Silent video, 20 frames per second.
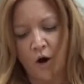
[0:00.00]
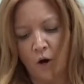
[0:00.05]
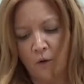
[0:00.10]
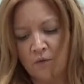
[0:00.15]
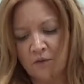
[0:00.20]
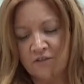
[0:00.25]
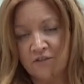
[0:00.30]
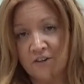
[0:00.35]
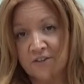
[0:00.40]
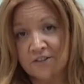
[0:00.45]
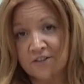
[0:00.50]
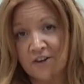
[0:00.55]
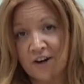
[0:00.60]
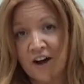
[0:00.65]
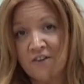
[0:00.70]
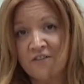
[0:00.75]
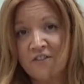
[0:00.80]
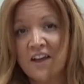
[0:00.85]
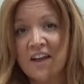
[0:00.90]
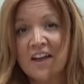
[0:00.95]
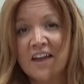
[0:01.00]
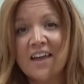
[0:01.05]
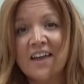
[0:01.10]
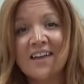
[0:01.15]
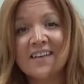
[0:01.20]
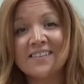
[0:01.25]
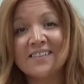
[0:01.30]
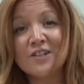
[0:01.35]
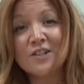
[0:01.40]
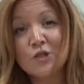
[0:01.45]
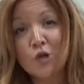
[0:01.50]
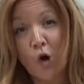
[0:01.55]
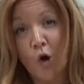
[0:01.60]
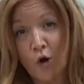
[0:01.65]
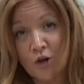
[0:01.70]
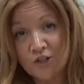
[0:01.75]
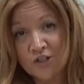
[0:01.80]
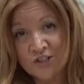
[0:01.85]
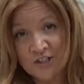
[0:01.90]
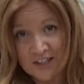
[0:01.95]
on the photograph is
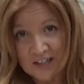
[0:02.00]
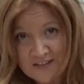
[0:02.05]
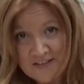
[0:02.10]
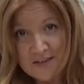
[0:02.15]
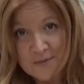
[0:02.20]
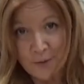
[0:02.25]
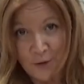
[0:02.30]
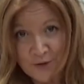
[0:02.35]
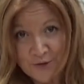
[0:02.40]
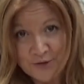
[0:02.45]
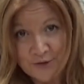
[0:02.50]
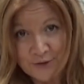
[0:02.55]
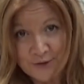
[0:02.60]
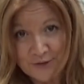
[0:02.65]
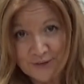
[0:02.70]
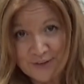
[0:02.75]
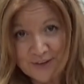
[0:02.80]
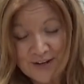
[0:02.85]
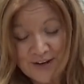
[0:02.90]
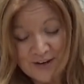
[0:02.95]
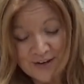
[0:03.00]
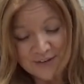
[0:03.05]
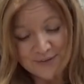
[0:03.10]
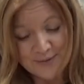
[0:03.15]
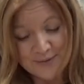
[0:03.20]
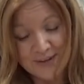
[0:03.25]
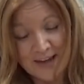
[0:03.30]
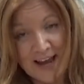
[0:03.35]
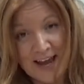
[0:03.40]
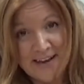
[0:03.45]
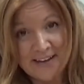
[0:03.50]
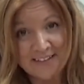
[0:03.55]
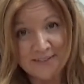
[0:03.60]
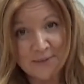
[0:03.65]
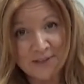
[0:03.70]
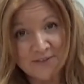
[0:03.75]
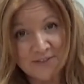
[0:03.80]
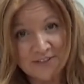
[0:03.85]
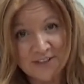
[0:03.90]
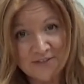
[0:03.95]
not in the bottle? So again, that's
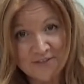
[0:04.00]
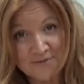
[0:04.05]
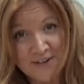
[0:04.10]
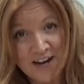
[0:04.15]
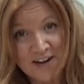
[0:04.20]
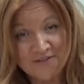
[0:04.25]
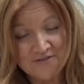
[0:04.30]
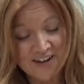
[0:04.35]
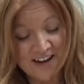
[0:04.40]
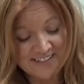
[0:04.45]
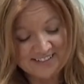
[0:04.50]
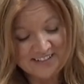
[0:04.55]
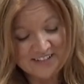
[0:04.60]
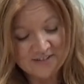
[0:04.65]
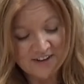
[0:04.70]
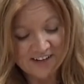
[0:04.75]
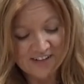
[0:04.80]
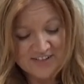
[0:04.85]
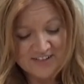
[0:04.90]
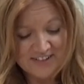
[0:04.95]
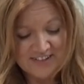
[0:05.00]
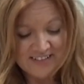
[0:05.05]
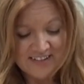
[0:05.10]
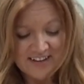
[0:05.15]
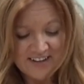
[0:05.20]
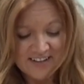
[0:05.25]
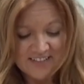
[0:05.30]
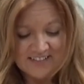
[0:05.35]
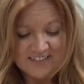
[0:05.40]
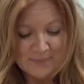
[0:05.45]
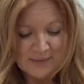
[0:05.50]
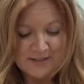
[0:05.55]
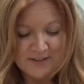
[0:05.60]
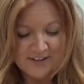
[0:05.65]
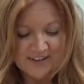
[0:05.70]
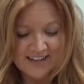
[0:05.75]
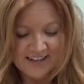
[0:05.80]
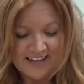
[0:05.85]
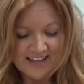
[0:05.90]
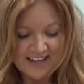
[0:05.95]
a bit of a different way of phrasing the question. So by
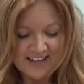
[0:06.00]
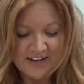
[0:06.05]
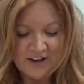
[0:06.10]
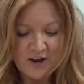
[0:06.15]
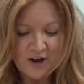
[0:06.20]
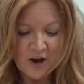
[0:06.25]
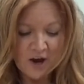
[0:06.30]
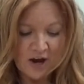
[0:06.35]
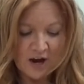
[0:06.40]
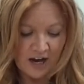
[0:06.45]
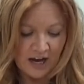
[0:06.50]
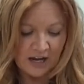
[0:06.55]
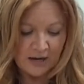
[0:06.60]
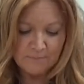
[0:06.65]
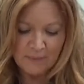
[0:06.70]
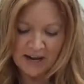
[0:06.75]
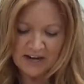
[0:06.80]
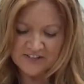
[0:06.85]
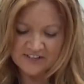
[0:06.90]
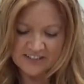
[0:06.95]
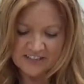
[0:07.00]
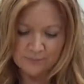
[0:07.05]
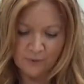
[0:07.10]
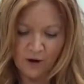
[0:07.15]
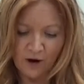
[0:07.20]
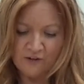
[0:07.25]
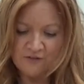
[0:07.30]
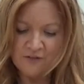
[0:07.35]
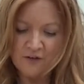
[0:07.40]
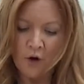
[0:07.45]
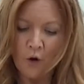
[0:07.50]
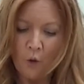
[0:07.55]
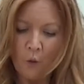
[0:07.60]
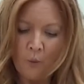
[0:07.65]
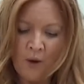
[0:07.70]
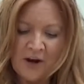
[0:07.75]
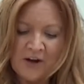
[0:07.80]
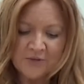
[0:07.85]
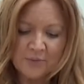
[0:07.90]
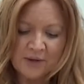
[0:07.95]
looking in and matching them off,
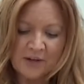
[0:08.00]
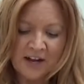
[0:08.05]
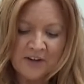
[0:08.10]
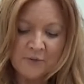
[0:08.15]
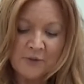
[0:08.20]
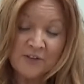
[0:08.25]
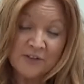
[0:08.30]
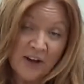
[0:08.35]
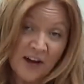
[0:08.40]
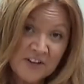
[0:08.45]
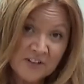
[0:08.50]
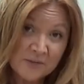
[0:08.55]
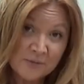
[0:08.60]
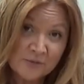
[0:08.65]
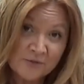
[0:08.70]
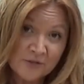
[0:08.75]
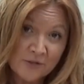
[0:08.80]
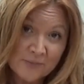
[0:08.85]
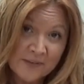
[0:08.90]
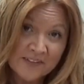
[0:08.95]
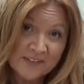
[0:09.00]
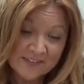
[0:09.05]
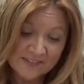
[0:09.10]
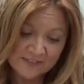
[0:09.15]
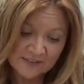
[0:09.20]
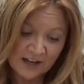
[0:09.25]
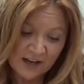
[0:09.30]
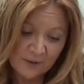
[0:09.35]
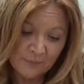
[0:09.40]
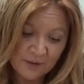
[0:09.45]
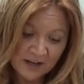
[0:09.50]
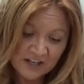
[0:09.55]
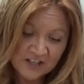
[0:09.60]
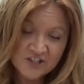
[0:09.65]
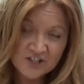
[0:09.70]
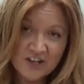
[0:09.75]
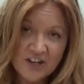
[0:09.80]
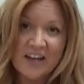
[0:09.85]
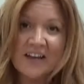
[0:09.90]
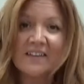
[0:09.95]
which item from this
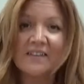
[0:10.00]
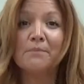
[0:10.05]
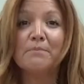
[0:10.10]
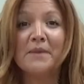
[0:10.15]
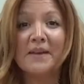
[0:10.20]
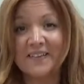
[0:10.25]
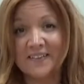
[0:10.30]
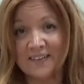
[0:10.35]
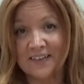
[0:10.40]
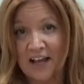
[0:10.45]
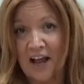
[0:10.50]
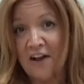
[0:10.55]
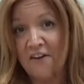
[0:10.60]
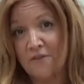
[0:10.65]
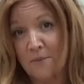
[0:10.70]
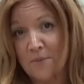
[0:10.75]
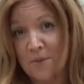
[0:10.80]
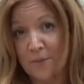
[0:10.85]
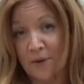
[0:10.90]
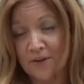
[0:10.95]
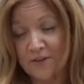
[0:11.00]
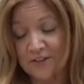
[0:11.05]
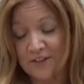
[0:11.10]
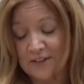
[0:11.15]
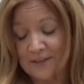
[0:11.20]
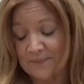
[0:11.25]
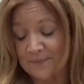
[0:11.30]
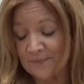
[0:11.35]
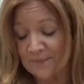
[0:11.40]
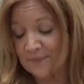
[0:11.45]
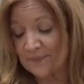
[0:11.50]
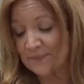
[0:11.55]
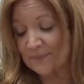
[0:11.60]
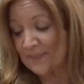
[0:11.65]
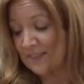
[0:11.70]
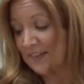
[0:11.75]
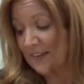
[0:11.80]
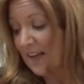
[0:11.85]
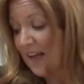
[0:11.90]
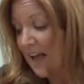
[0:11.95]
picture is missing from the bottle?
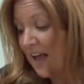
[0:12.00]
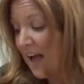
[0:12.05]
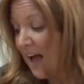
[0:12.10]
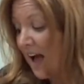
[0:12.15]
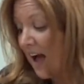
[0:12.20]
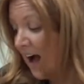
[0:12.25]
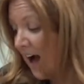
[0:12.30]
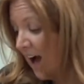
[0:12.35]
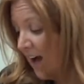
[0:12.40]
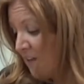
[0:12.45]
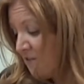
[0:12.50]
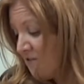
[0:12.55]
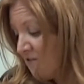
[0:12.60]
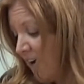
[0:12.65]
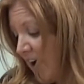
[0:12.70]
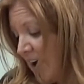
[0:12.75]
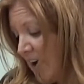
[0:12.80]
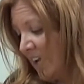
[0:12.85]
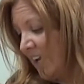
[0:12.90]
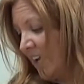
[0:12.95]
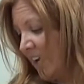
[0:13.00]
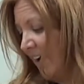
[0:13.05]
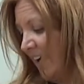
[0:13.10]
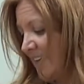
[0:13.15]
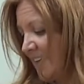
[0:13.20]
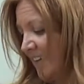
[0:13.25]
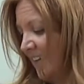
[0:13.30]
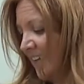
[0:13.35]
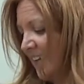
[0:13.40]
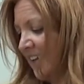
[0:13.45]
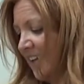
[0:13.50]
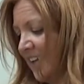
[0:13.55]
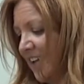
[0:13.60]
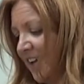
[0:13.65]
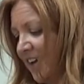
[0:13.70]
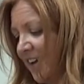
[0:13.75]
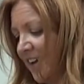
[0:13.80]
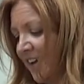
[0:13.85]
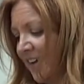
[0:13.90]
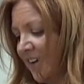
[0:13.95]
And then finally, an idea
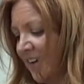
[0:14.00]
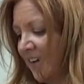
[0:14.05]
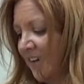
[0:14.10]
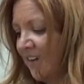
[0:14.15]
here,